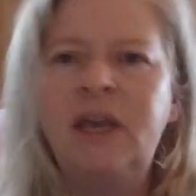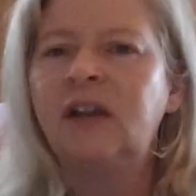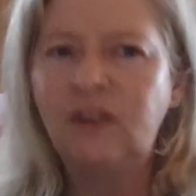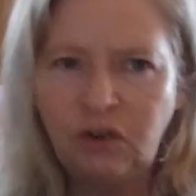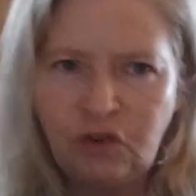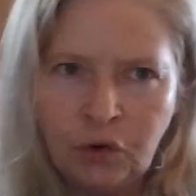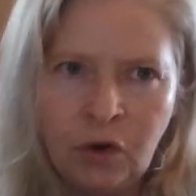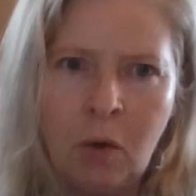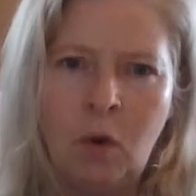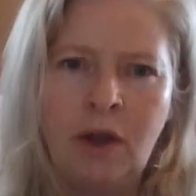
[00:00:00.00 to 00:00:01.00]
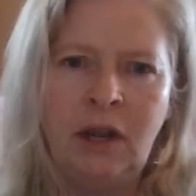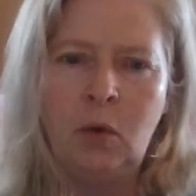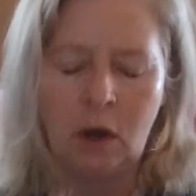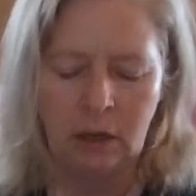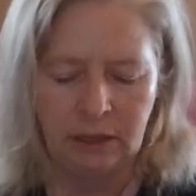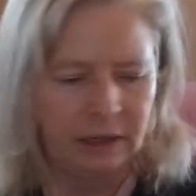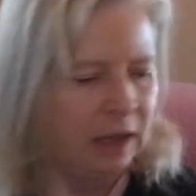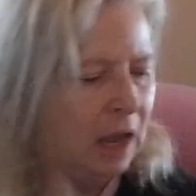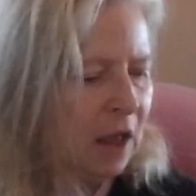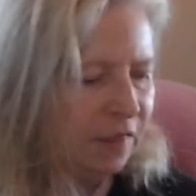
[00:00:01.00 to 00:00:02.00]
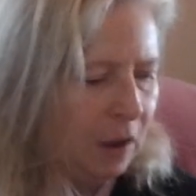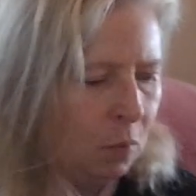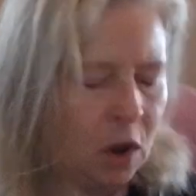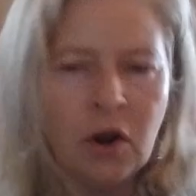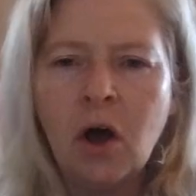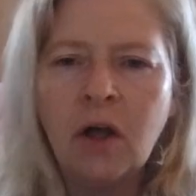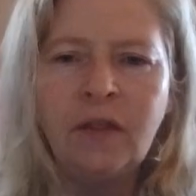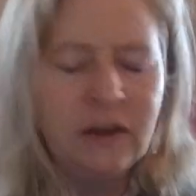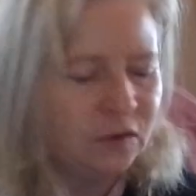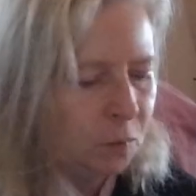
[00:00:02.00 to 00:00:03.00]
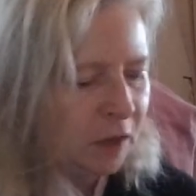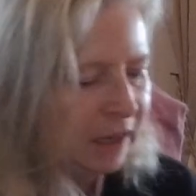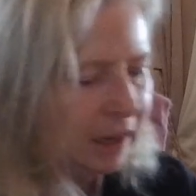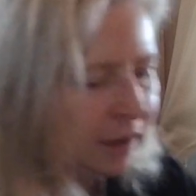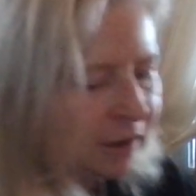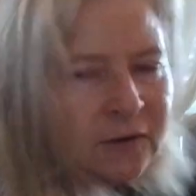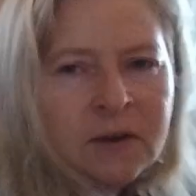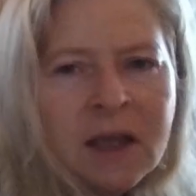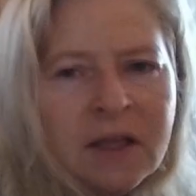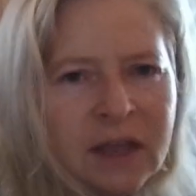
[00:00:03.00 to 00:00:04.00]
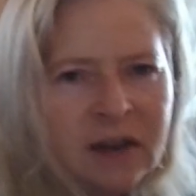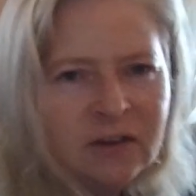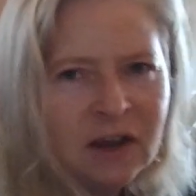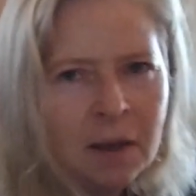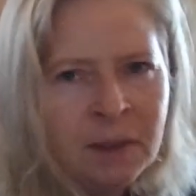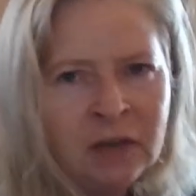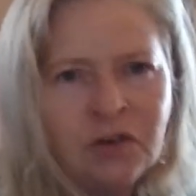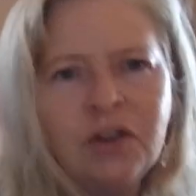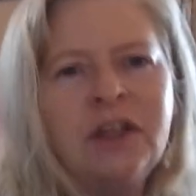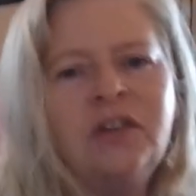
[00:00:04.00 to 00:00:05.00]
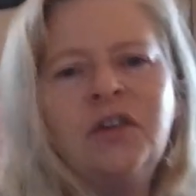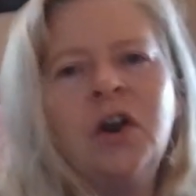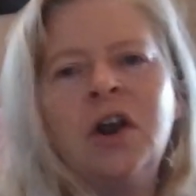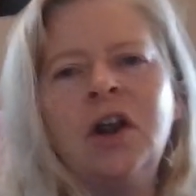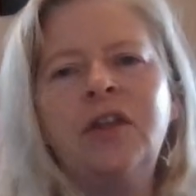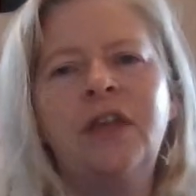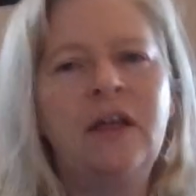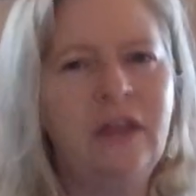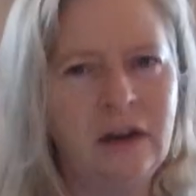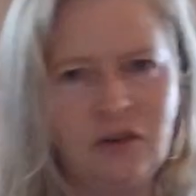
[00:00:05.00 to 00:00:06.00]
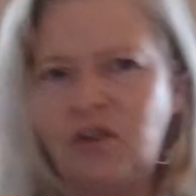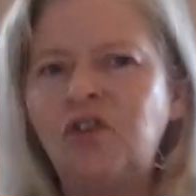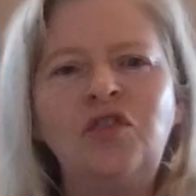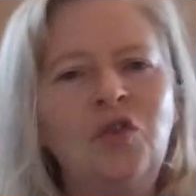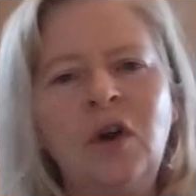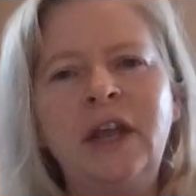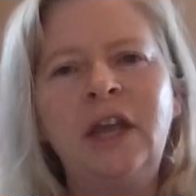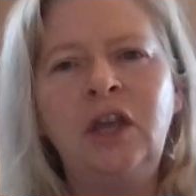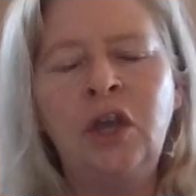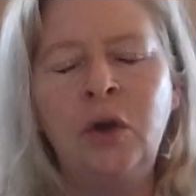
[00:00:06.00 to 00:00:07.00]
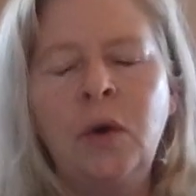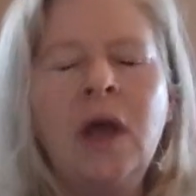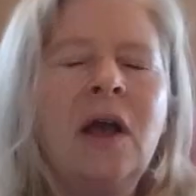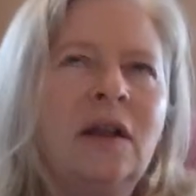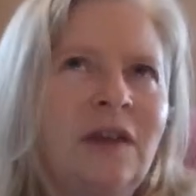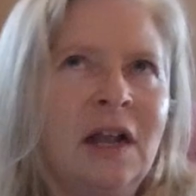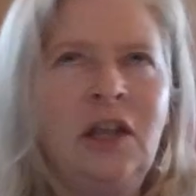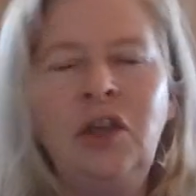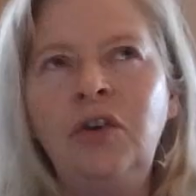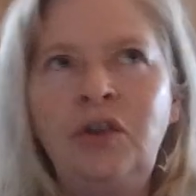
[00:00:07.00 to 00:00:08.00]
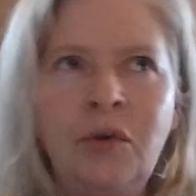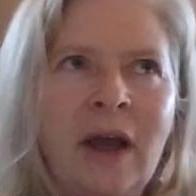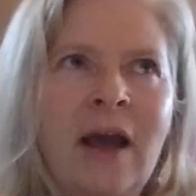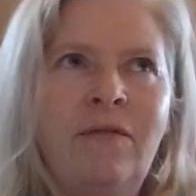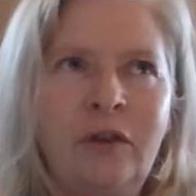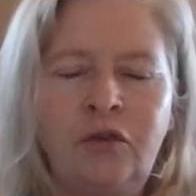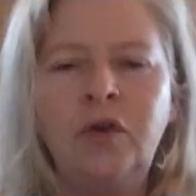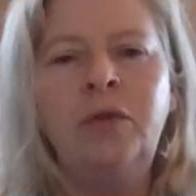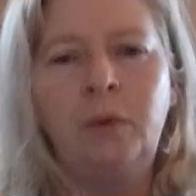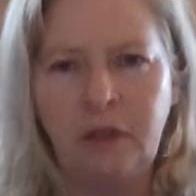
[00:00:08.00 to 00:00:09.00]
Because they do not want equality. They want all this wickedness that has come into this earth, that is destroying you, telling you you have the truth.